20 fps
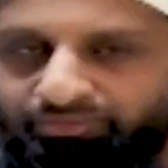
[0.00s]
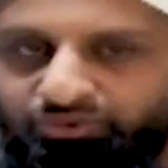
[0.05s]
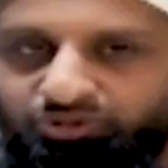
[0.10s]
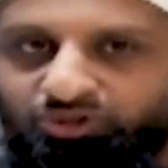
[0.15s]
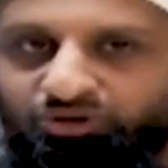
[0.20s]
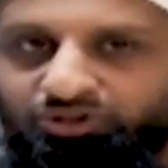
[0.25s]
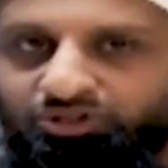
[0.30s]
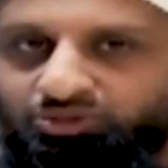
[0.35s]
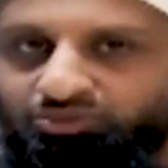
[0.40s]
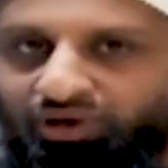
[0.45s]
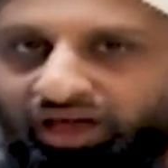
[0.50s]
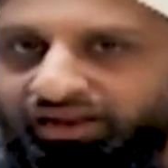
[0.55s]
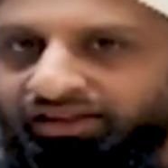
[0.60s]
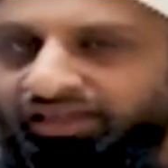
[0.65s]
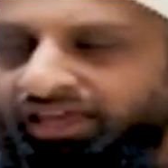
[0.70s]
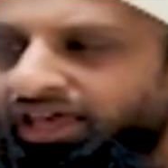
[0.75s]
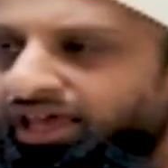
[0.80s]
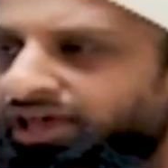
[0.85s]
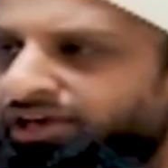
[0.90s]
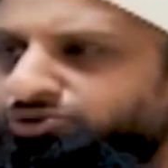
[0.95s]
episode as well,
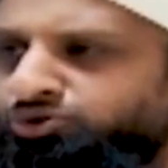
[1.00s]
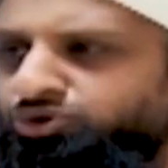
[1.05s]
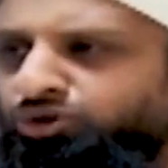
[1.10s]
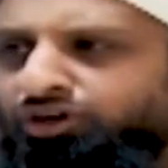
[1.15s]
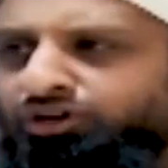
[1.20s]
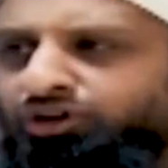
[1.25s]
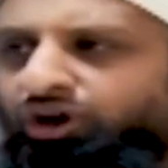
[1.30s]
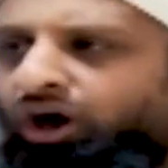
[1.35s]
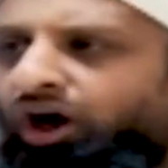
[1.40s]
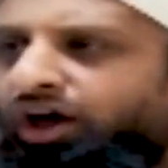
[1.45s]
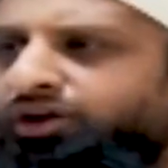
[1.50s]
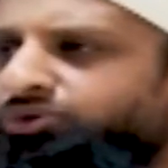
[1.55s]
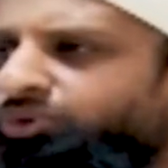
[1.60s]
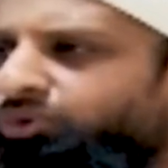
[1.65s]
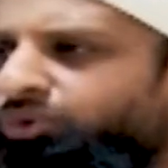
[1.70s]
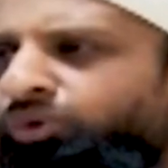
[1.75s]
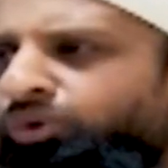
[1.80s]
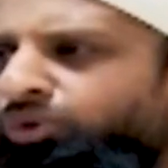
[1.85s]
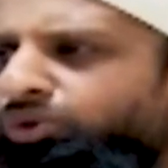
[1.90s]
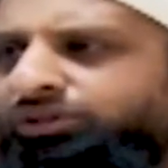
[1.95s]
you can hide
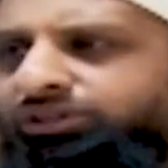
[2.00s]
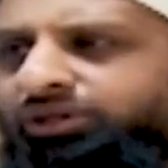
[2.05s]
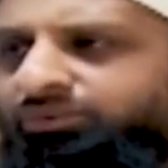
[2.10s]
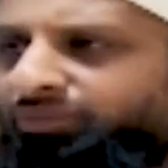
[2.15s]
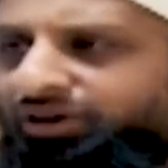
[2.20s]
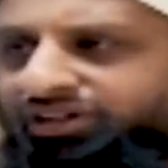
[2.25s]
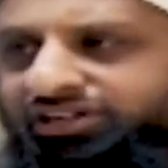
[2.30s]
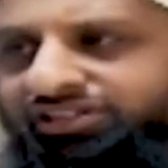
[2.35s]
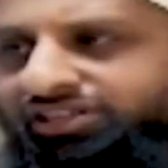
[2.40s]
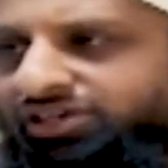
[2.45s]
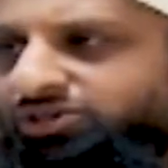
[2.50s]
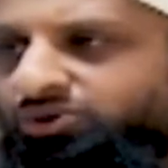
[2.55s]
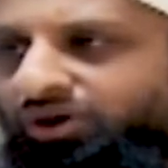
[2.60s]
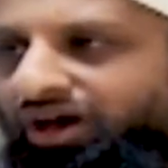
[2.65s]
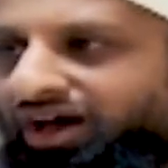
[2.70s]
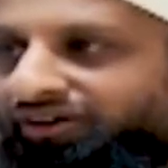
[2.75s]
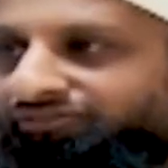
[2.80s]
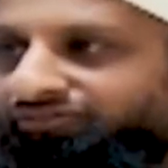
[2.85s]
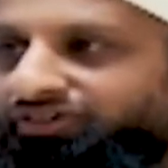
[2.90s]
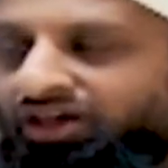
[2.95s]
all the money that you
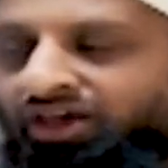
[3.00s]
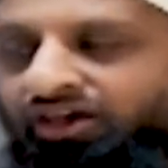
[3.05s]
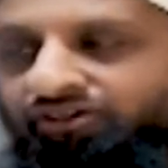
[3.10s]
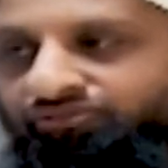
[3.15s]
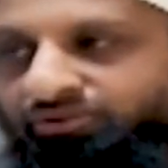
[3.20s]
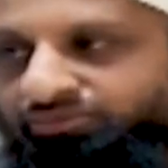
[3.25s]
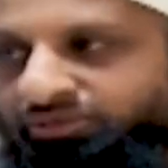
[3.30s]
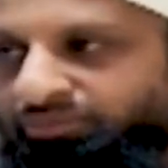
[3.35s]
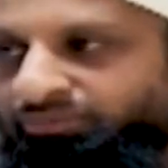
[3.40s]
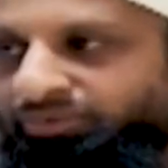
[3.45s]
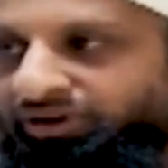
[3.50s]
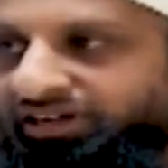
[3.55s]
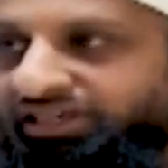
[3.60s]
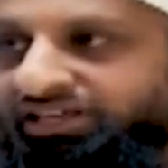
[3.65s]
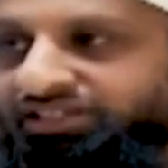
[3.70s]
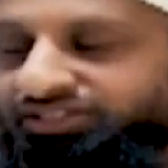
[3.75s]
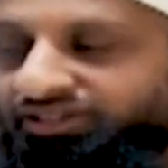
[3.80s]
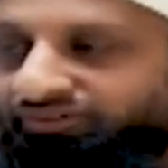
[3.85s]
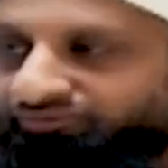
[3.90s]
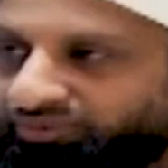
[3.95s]
have from the
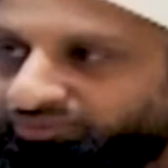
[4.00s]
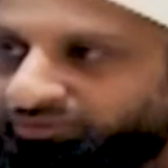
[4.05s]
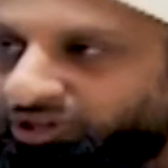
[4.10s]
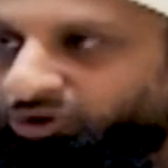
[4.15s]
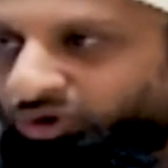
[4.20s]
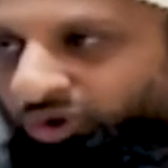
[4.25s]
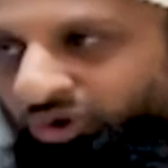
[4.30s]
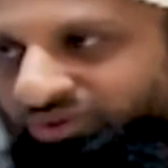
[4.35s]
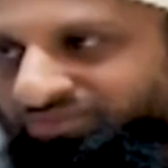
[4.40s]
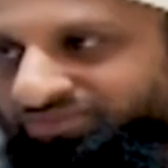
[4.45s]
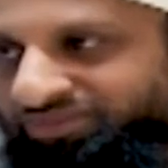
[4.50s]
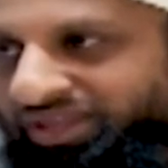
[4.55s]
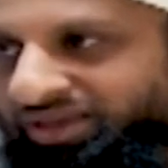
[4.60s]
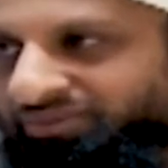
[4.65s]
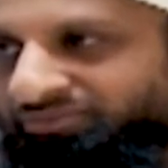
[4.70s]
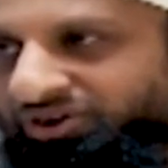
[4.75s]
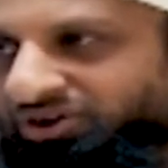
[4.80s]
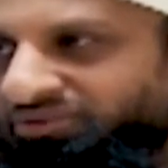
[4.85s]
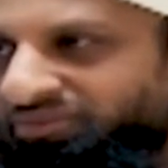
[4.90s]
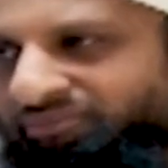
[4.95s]
police and from the law.
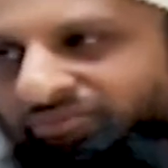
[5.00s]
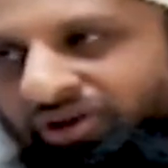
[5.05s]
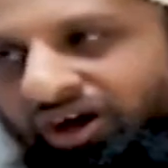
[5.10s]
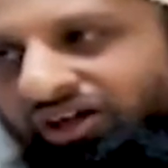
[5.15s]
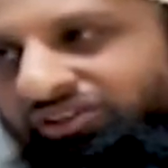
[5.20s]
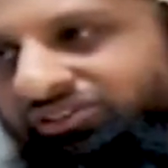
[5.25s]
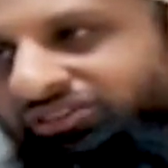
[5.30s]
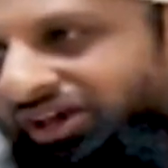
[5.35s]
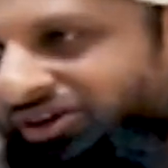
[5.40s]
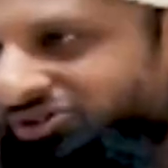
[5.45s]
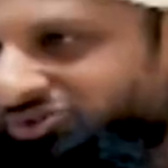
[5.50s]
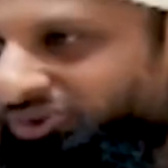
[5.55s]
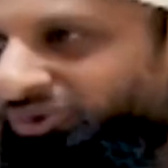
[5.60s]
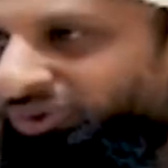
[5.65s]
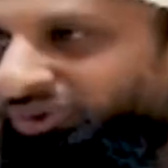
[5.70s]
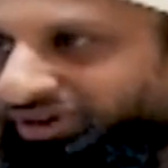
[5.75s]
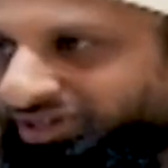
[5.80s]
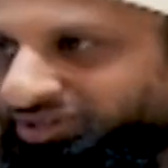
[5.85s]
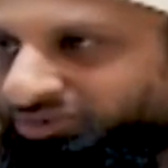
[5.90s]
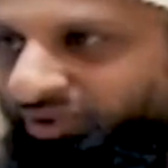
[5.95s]
But remember, Allah is
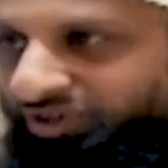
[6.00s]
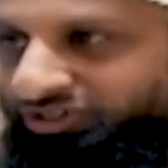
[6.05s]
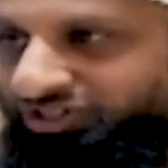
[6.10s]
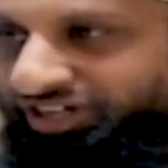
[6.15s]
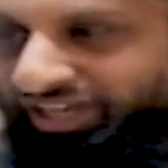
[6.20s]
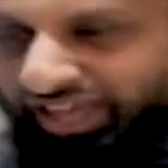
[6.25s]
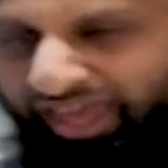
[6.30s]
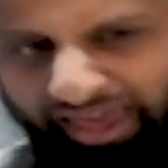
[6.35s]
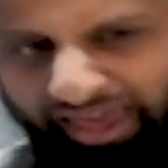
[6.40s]
always watching.